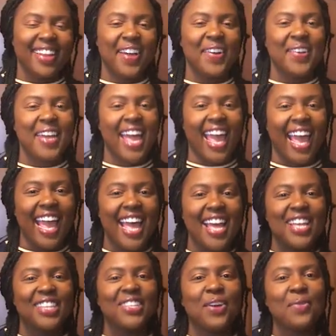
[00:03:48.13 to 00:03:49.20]
Okay,
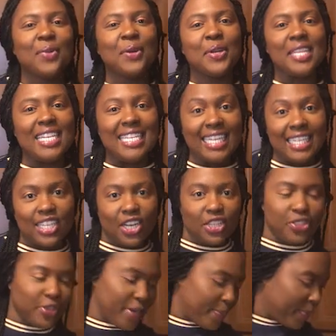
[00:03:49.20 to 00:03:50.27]
so we're going to season our
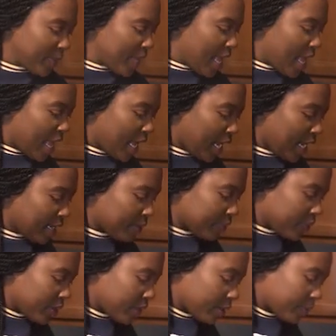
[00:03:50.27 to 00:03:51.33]
shrimp, and I'm
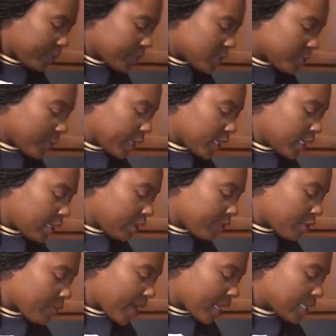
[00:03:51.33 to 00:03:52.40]
going to sprinkle it
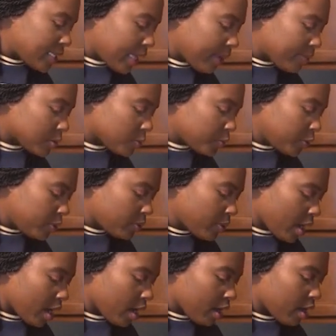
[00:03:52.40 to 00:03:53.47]
with about a tablespoon
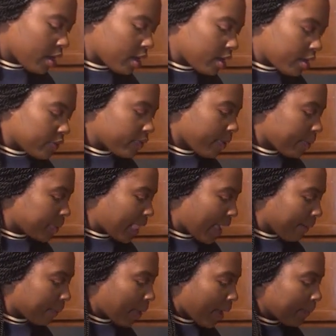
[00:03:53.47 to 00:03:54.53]
of
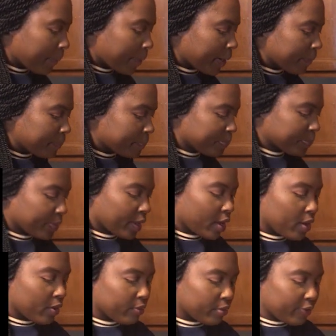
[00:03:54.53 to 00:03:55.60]
black pepper.
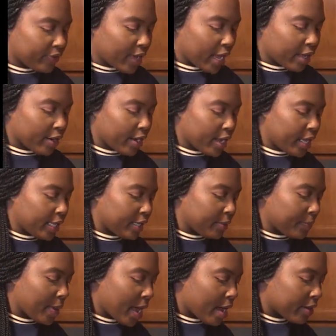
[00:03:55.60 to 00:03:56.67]
We've got our
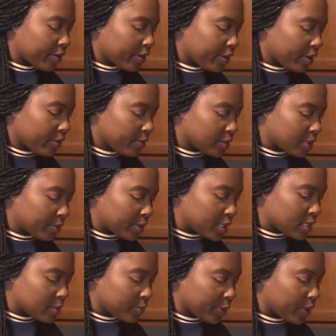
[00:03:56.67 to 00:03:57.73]
onion powder, which I'm going
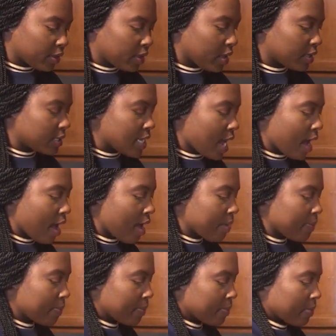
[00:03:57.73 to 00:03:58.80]
to sprinkle on
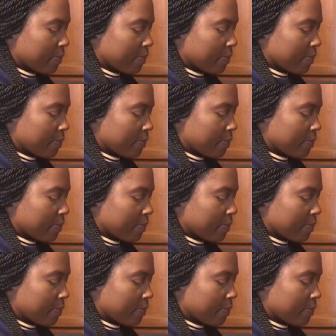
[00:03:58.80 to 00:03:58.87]
top.